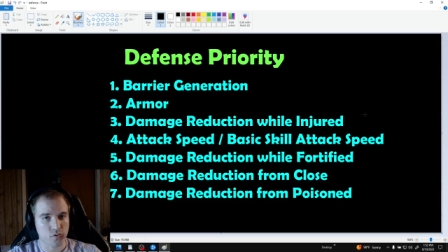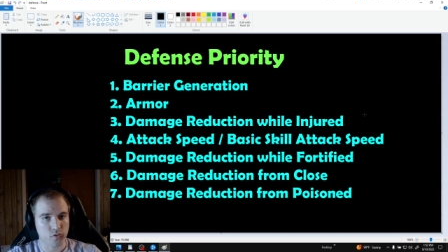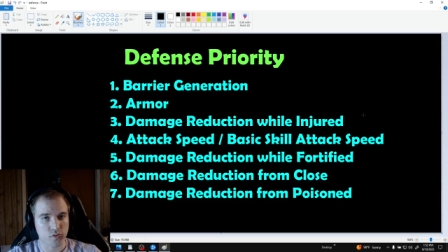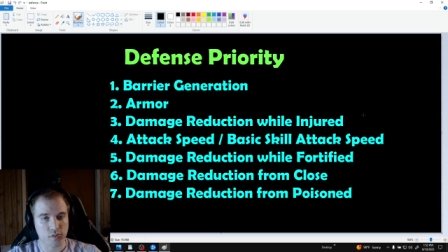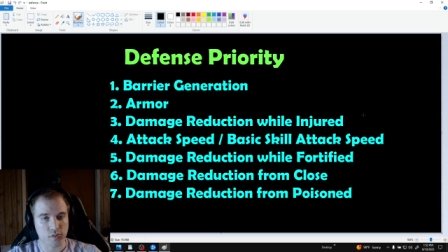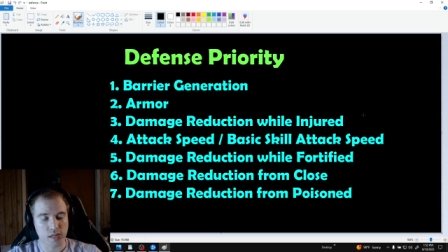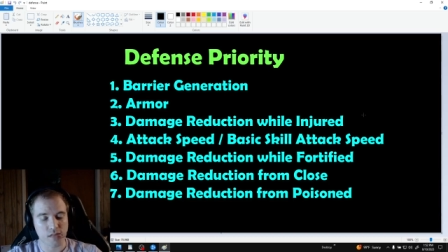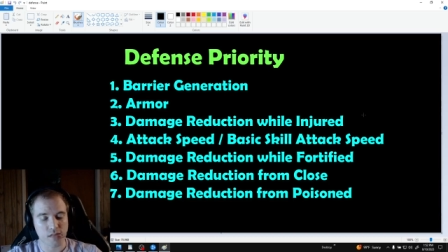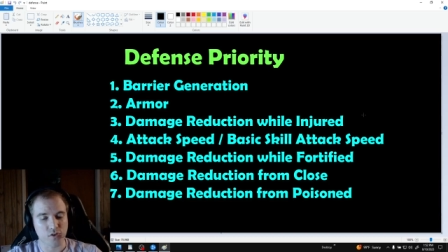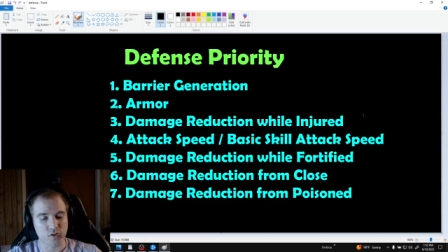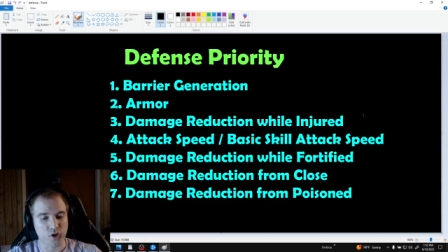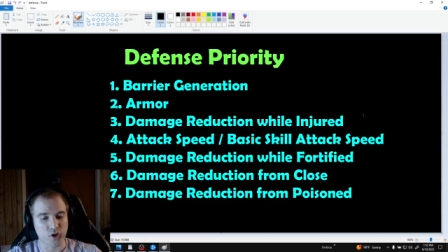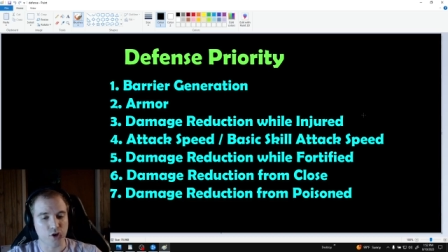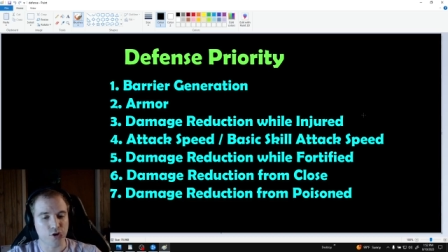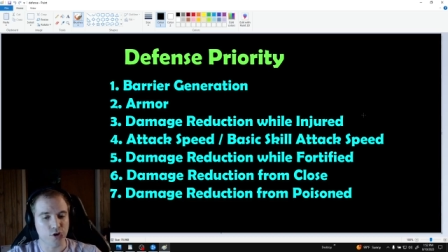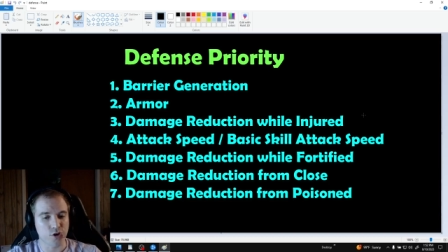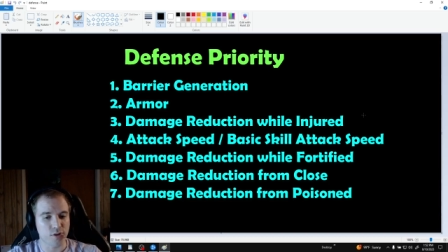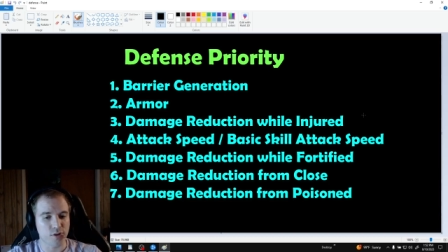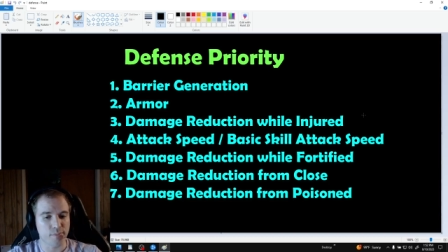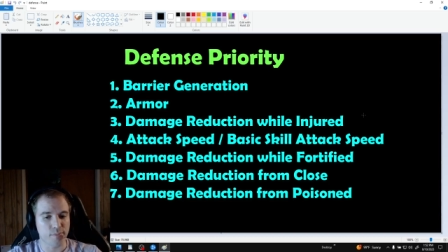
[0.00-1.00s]
so that's a
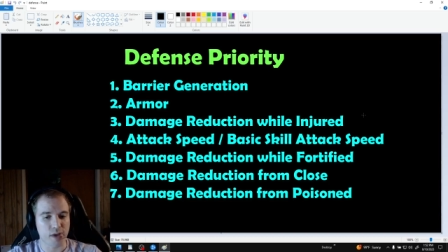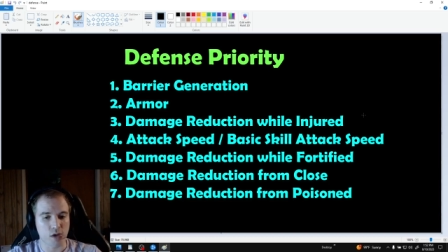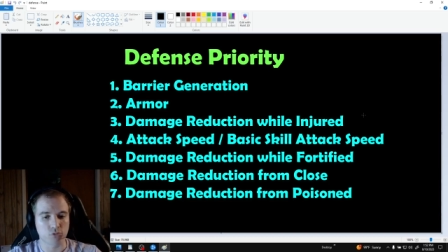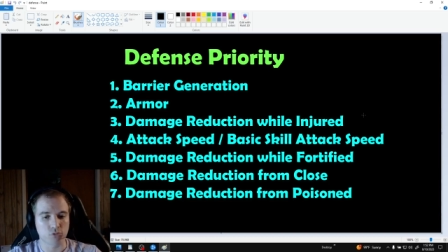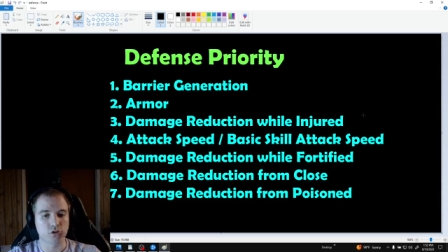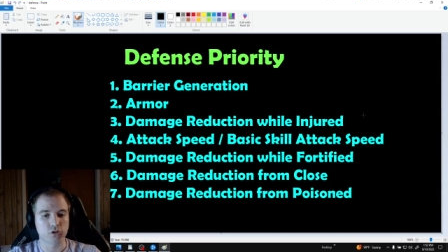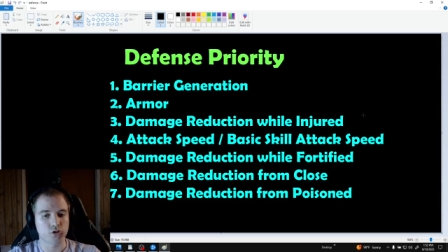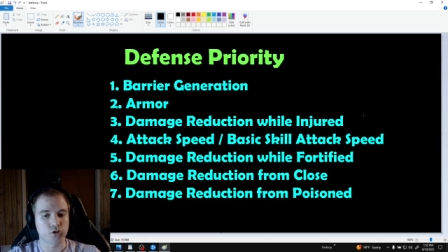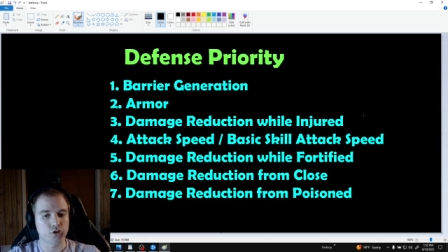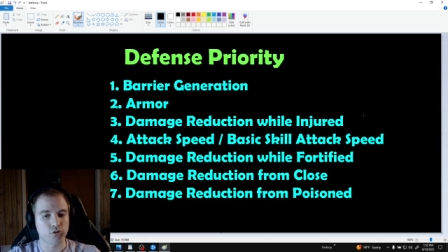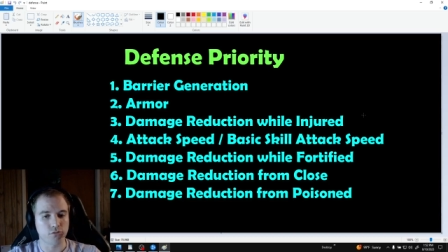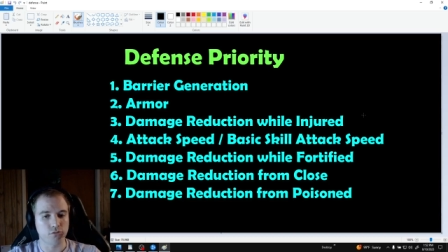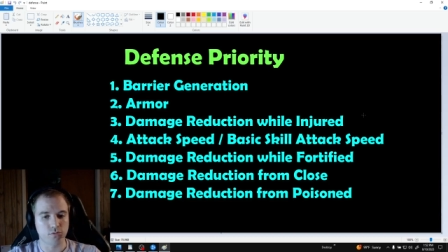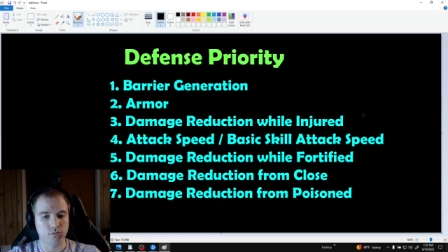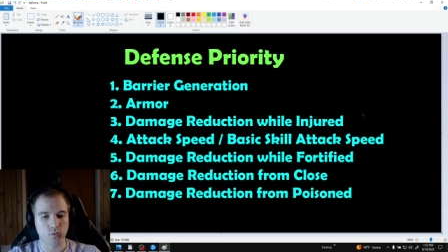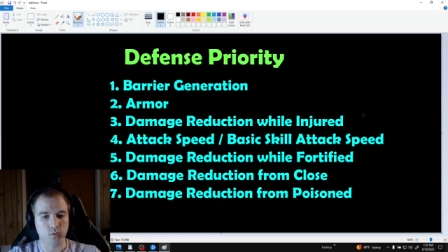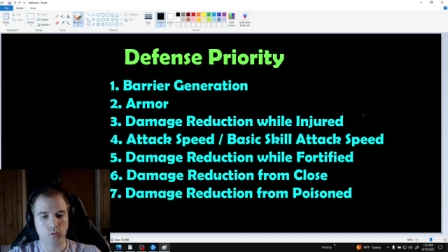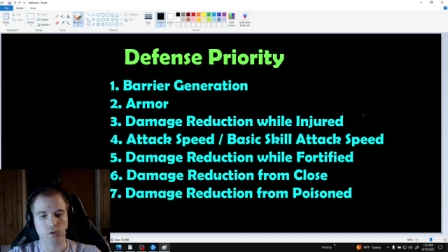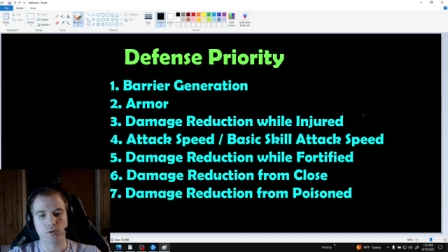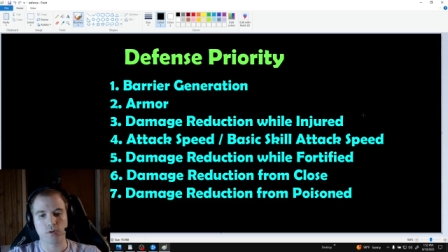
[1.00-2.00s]
good amount to shoot
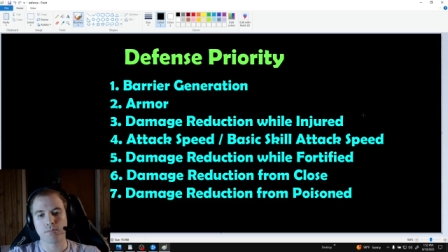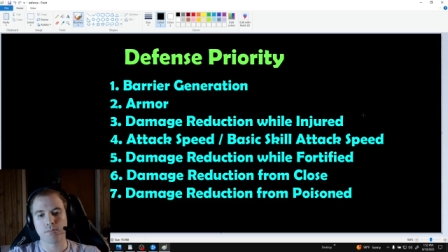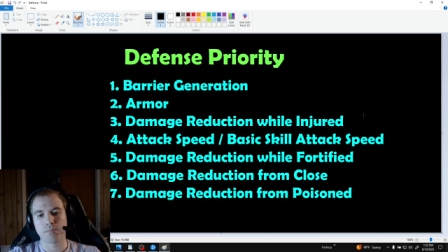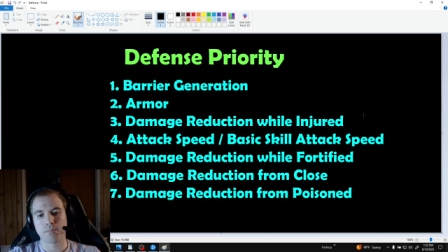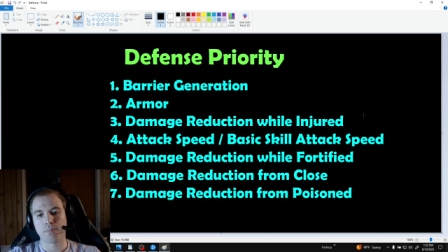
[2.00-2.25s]
for.